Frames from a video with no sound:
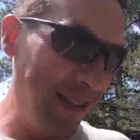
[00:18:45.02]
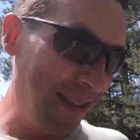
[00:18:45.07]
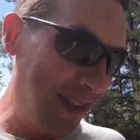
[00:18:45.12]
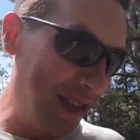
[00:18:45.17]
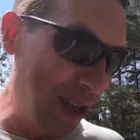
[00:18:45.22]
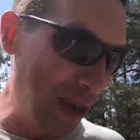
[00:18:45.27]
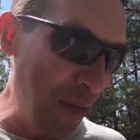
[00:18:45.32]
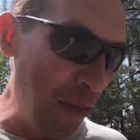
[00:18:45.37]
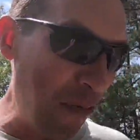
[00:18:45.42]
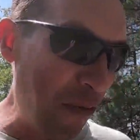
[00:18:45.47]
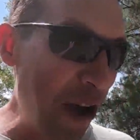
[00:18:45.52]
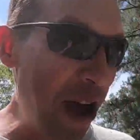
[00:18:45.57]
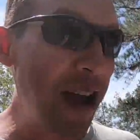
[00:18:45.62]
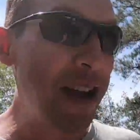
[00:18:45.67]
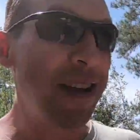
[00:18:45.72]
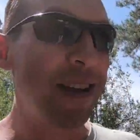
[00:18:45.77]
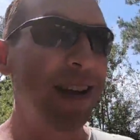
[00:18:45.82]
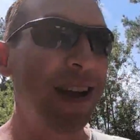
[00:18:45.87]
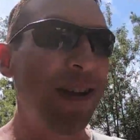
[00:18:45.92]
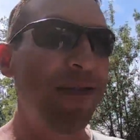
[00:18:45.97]
It's gonna be
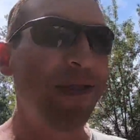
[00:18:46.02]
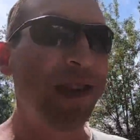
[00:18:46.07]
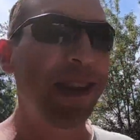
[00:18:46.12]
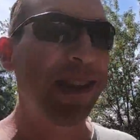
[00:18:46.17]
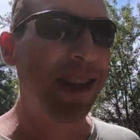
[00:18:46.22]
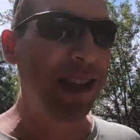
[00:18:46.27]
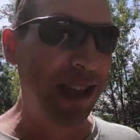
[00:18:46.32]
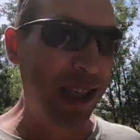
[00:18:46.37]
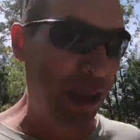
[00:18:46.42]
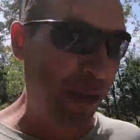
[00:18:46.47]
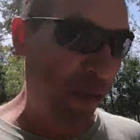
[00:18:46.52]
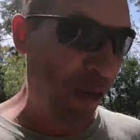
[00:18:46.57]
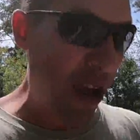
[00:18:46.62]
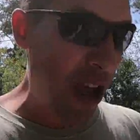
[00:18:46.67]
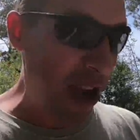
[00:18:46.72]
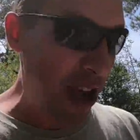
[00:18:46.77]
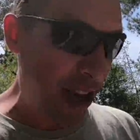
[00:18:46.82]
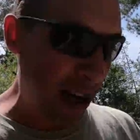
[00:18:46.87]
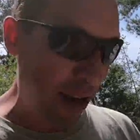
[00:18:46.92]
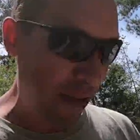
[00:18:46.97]
fine. This is
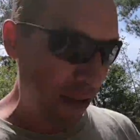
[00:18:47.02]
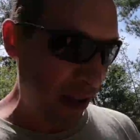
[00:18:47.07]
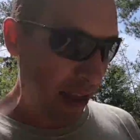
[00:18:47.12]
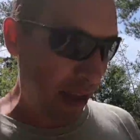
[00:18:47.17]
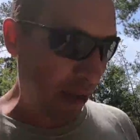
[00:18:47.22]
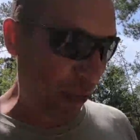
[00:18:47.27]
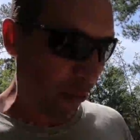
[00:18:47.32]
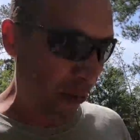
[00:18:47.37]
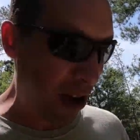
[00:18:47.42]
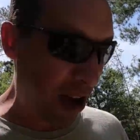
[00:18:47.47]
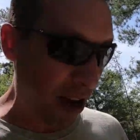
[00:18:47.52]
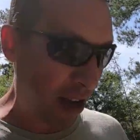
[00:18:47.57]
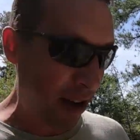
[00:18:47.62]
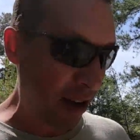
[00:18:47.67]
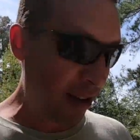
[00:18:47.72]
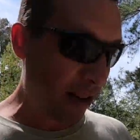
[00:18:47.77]
fine. Everything's fine.